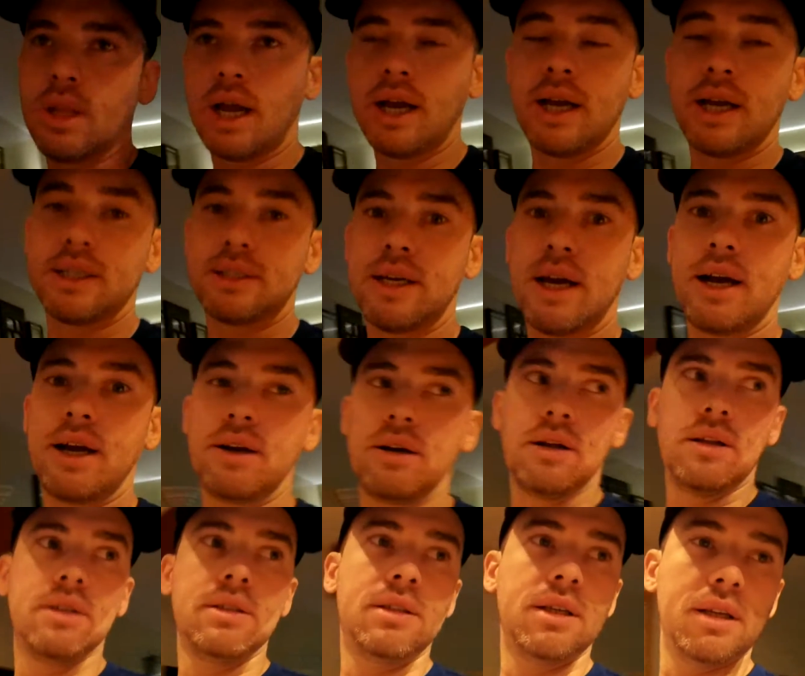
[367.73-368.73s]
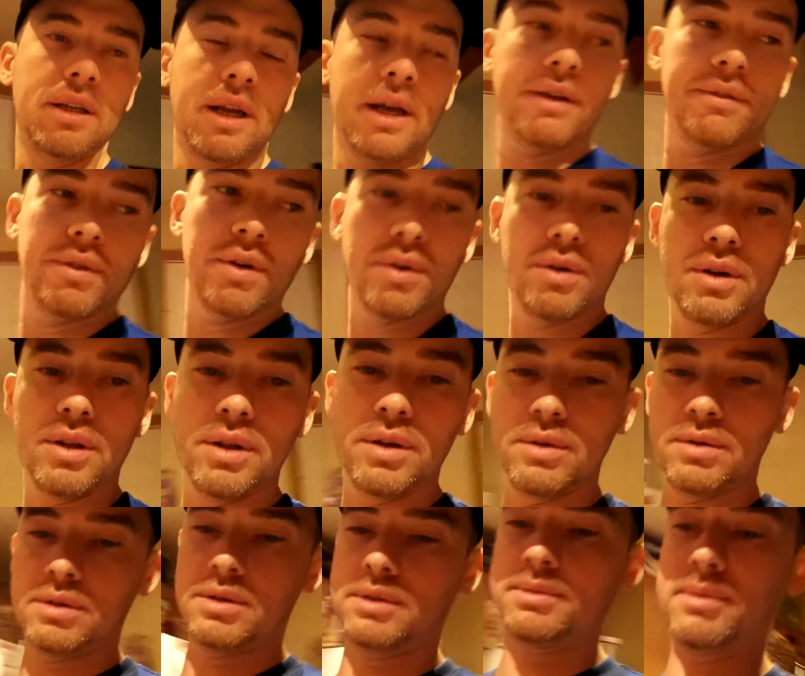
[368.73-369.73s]
I got tired all of a sudden. I have no
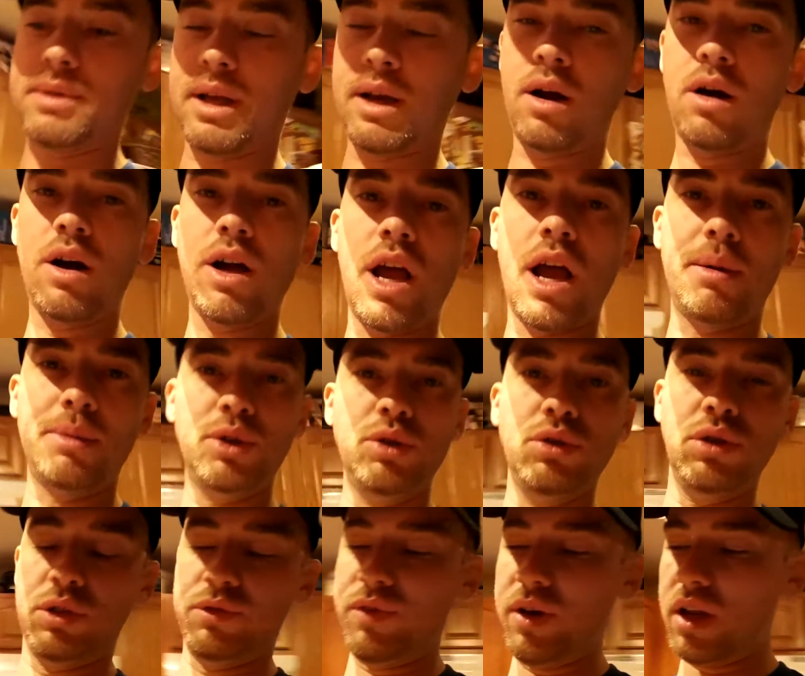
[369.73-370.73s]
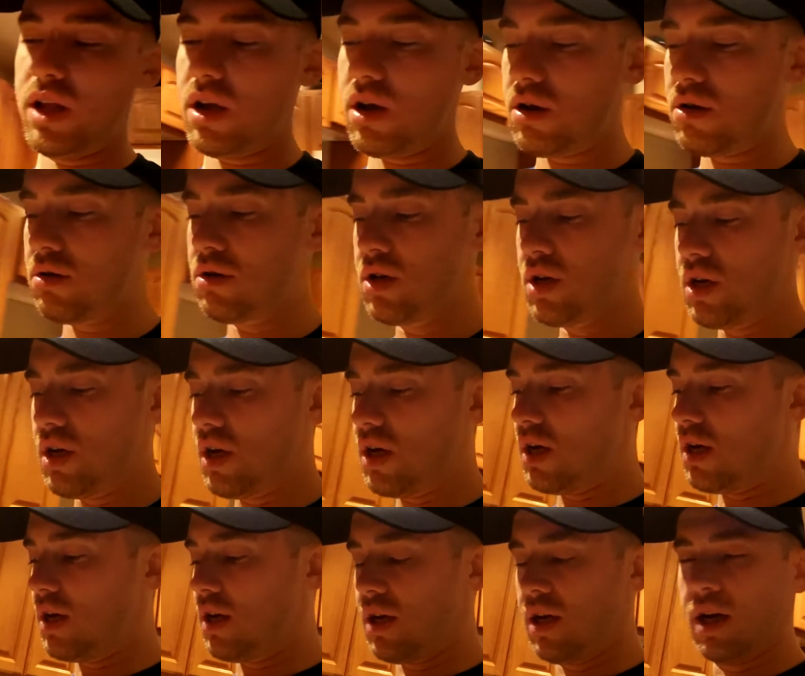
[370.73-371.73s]
clue. I'm like, oh yeah, I'm gonna do this video.
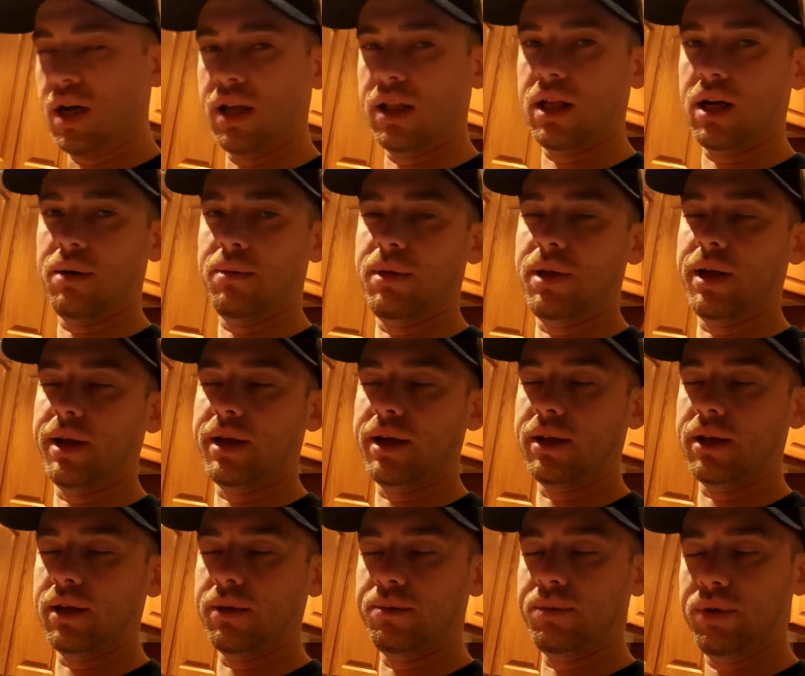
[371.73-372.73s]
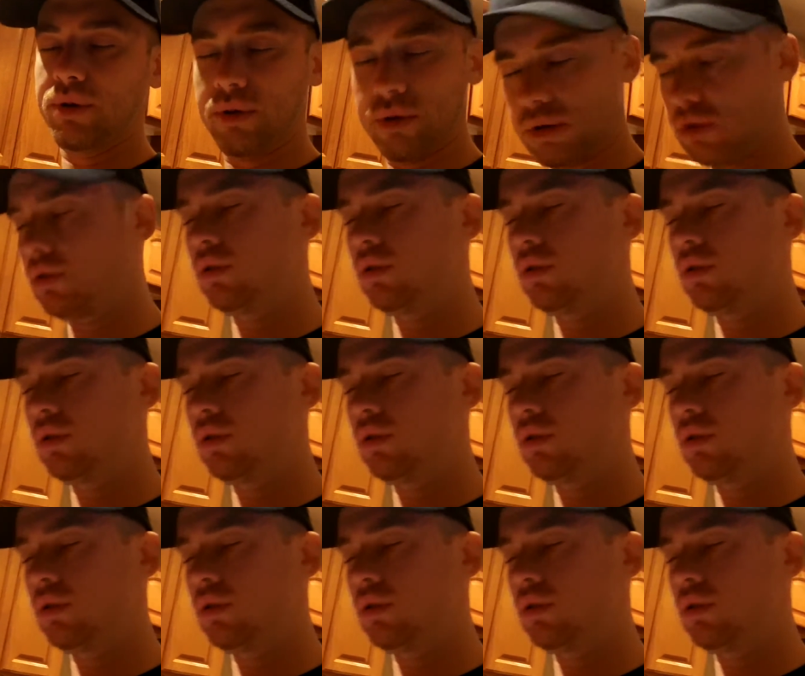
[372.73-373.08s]
And then I'm like at the computer